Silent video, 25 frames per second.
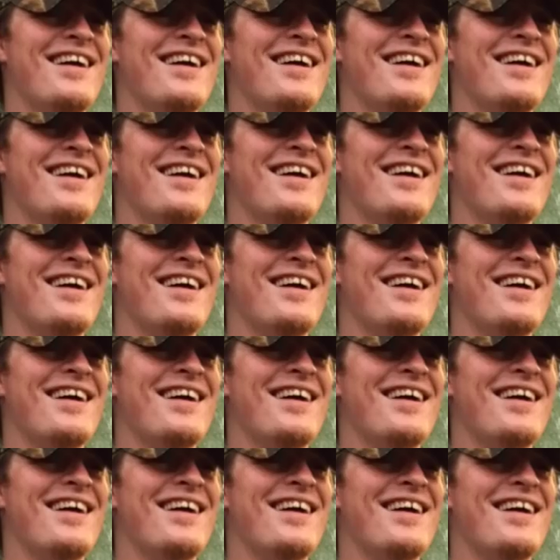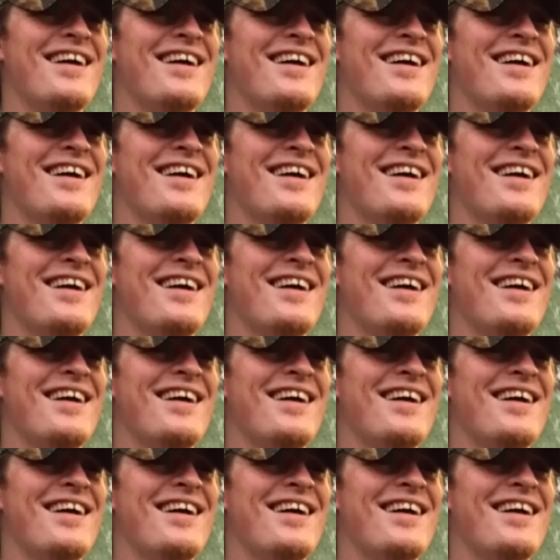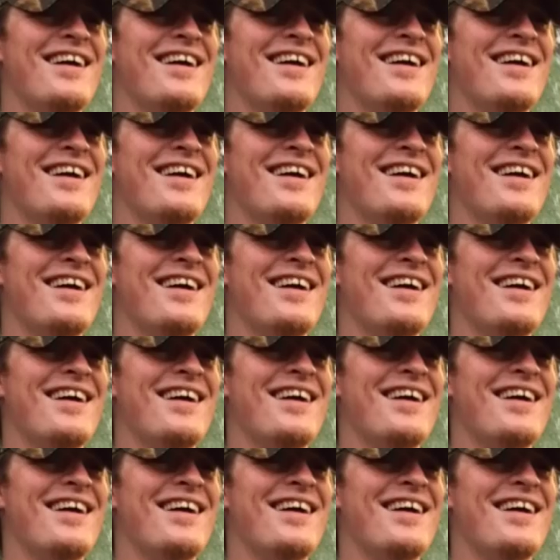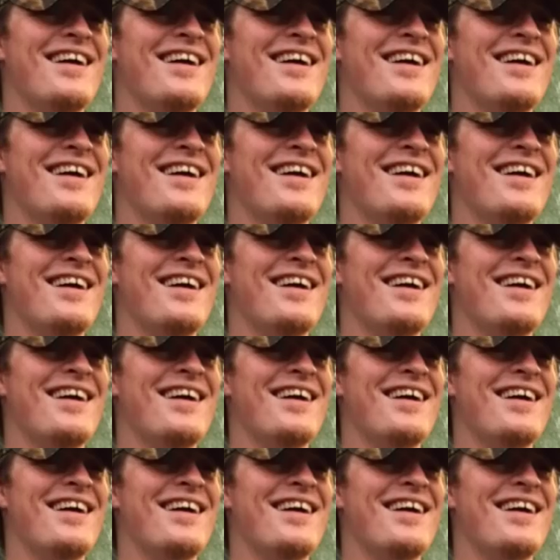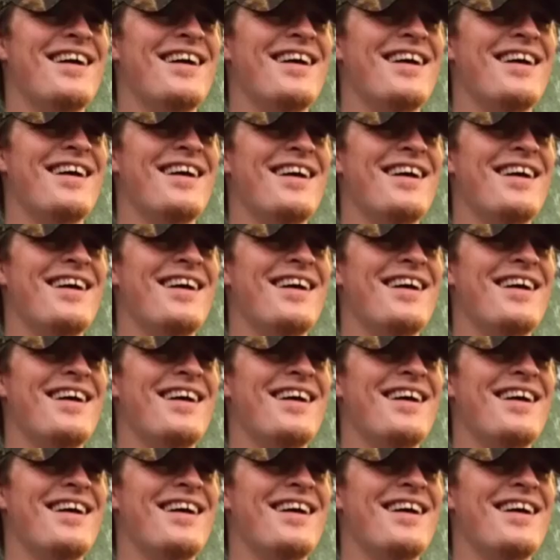No words are spoken by the person on screen.